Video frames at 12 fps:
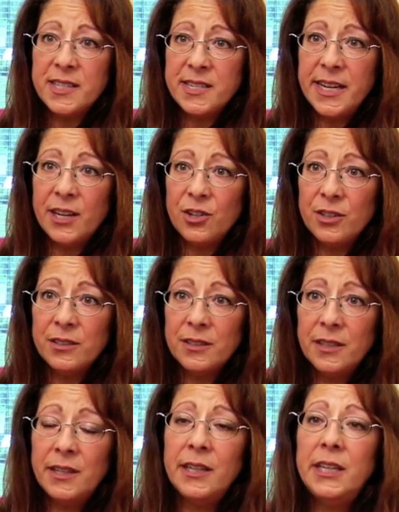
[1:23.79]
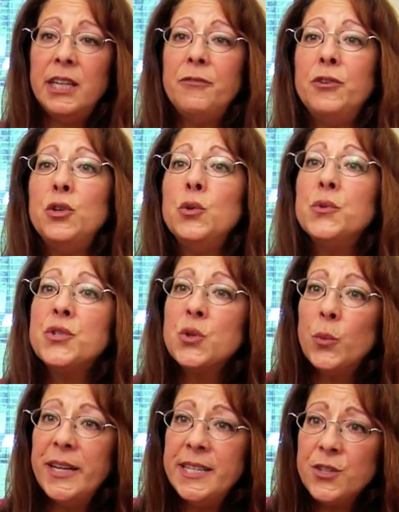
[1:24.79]
stinger. If you use
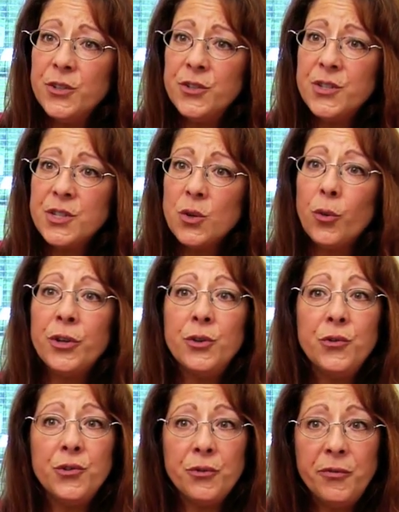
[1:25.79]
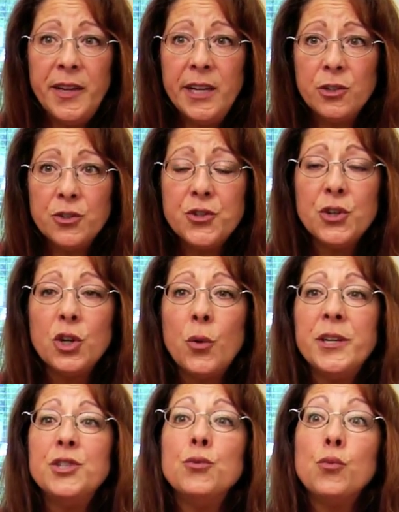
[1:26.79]
tweezers or use your fingers, you're
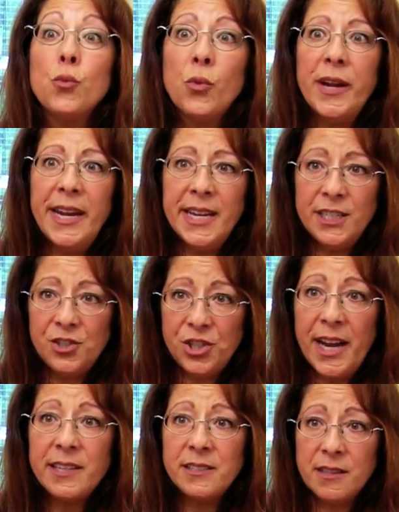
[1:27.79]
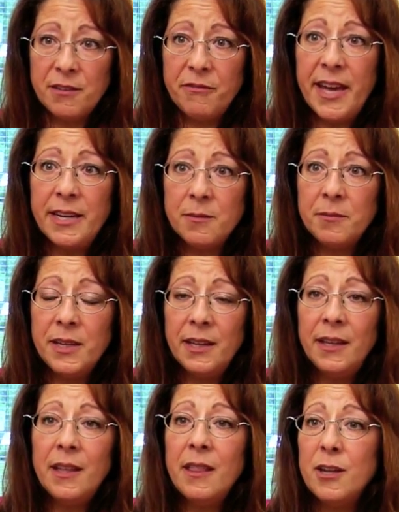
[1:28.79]
going to re-inject the venom,
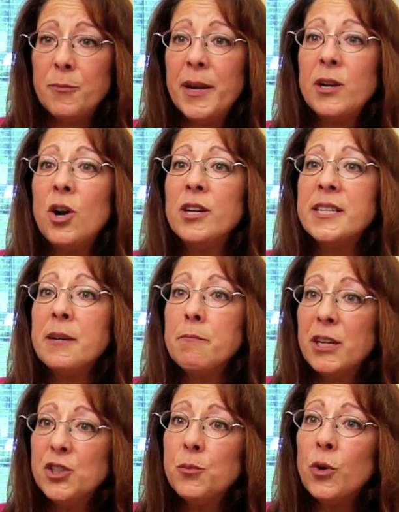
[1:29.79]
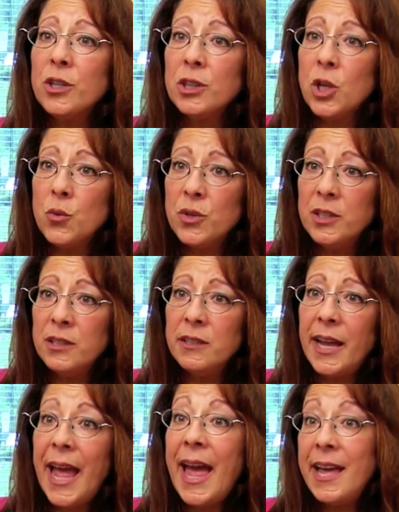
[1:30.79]
thereby causing much more local
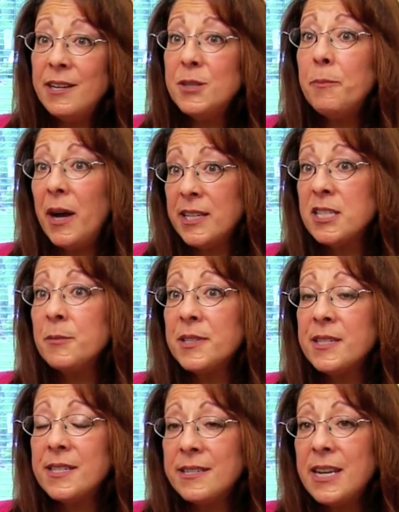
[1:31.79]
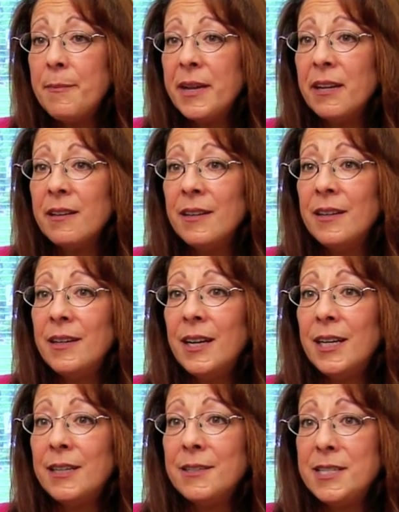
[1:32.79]
and possible systemic
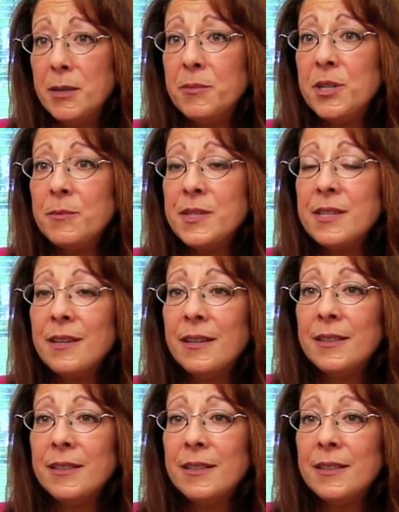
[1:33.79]
symptoms.